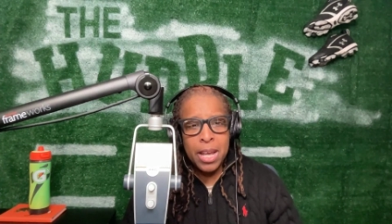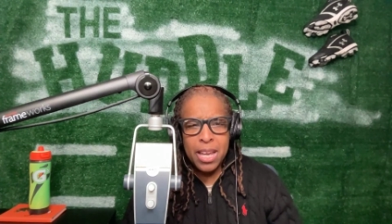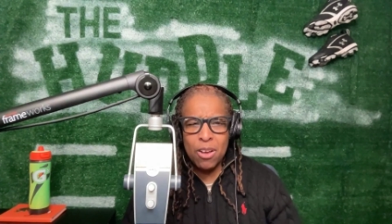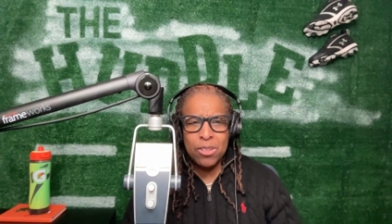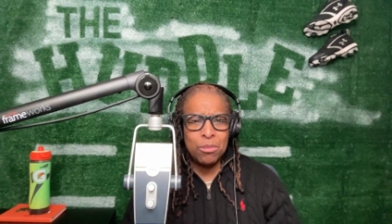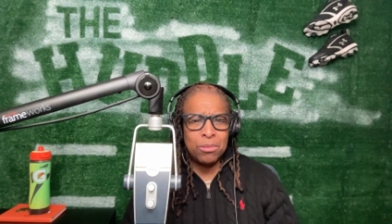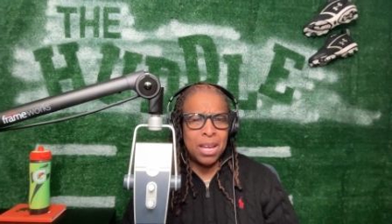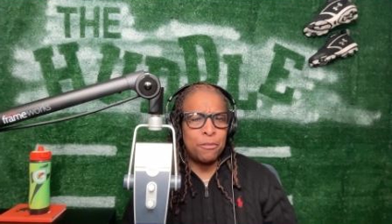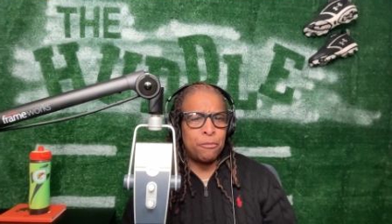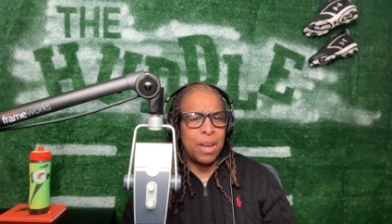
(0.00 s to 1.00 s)
He also
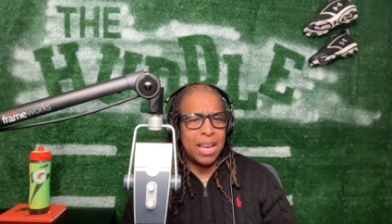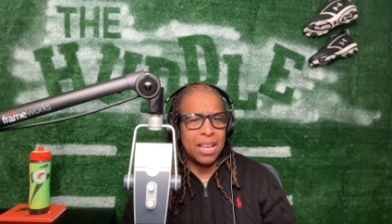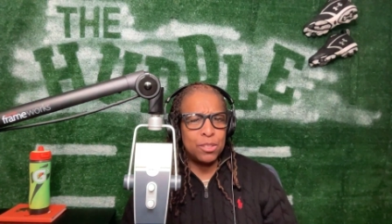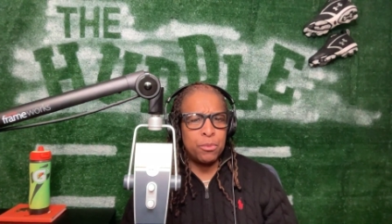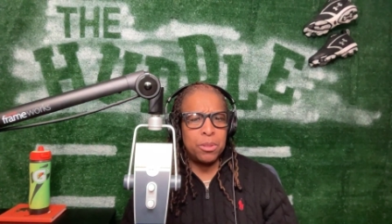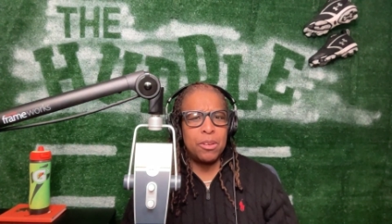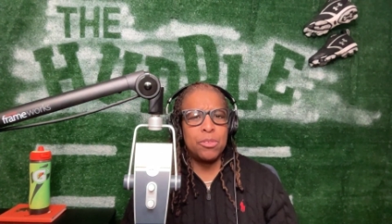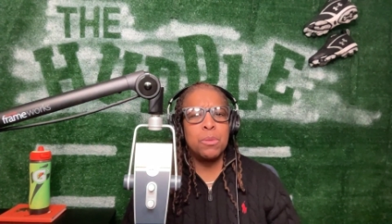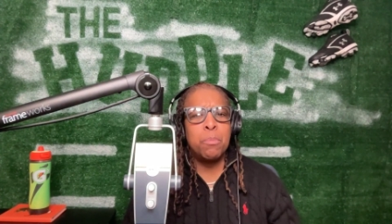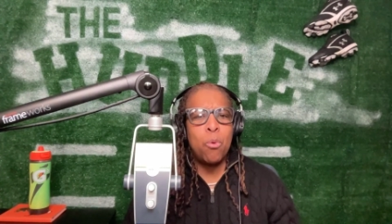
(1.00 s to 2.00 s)
thanked fans for their
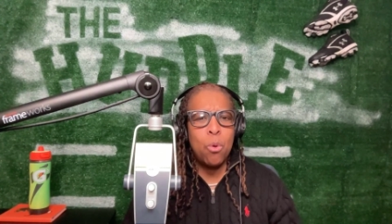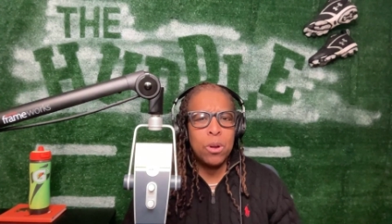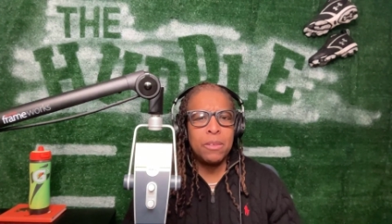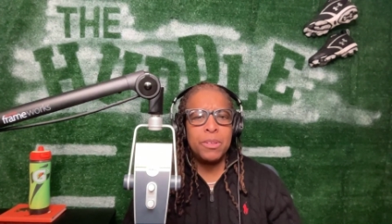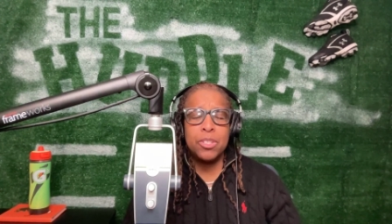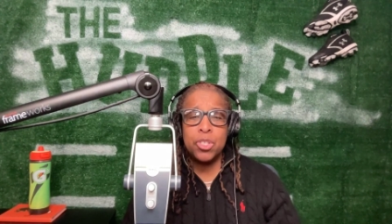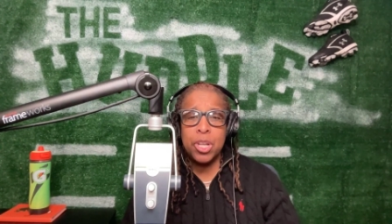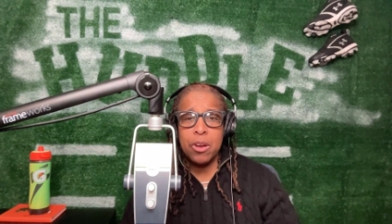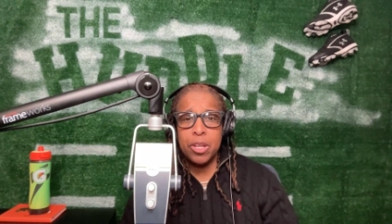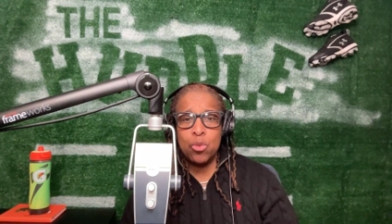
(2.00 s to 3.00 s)
support of his
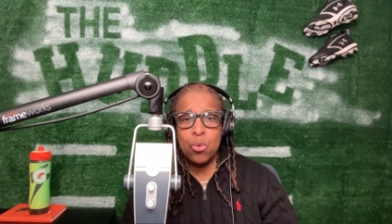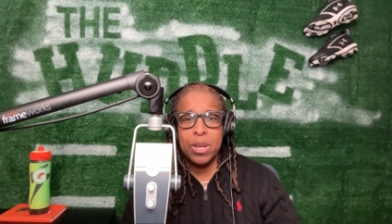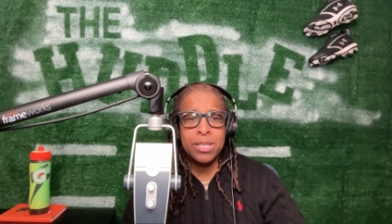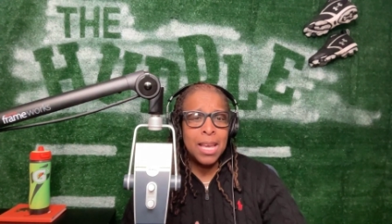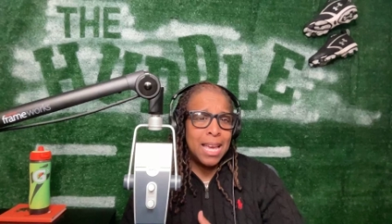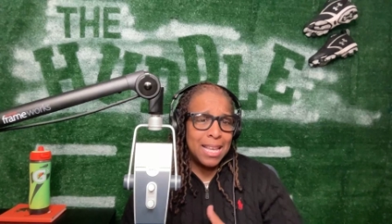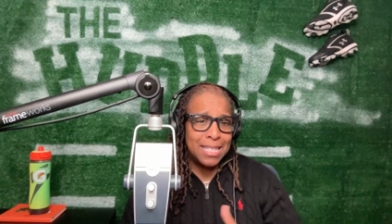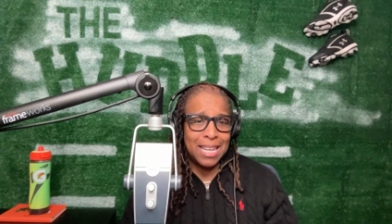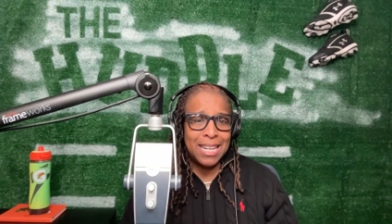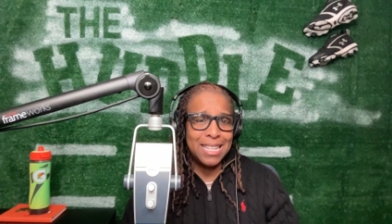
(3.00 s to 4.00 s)
charity choice and
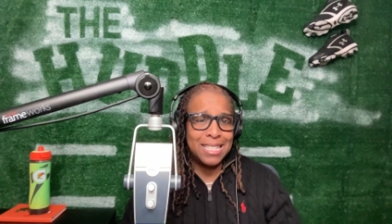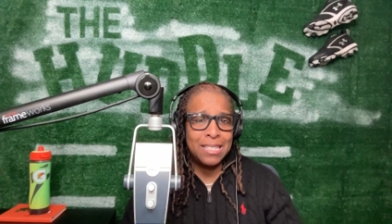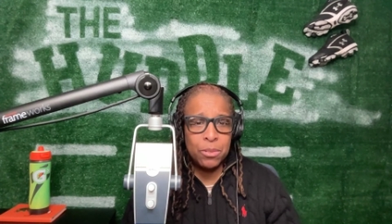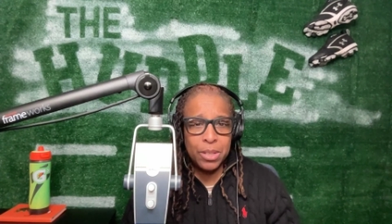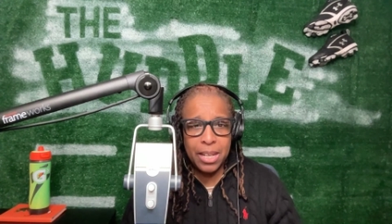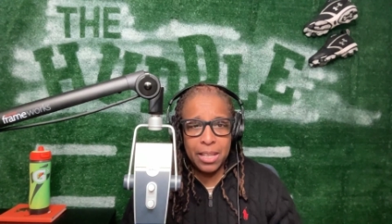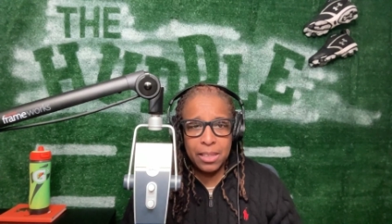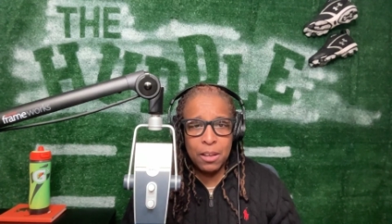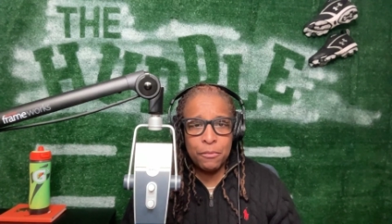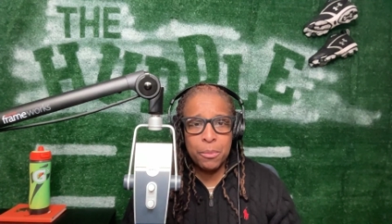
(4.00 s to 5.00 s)
said he is still getting
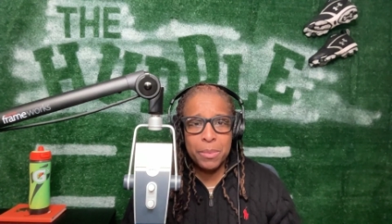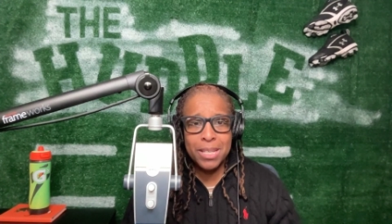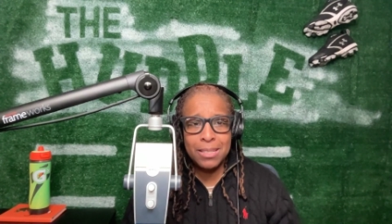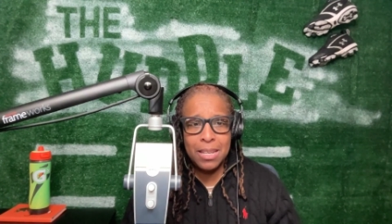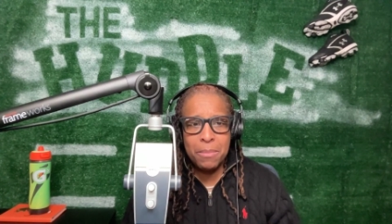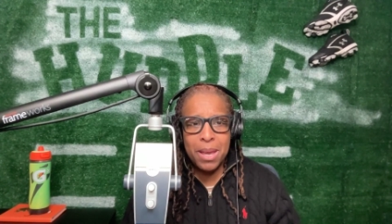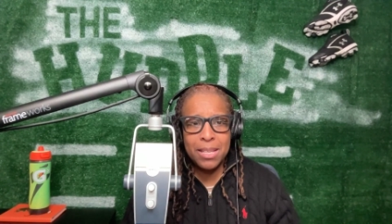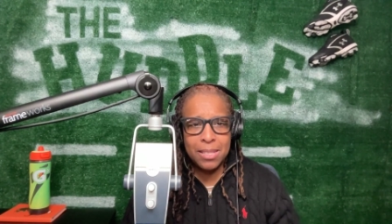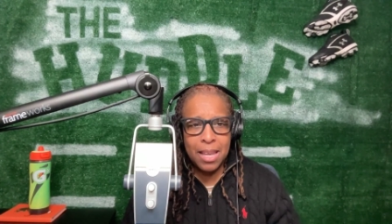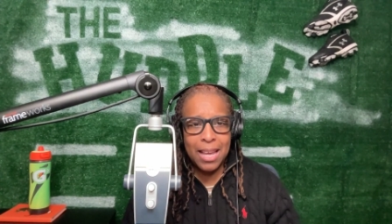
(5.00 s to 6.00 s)
love from his
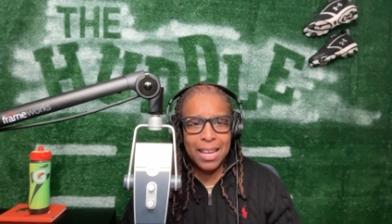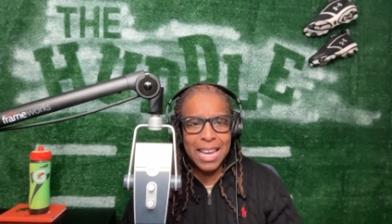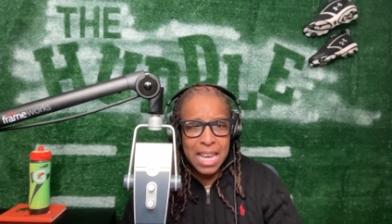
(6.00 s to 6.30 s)
teammates, saying,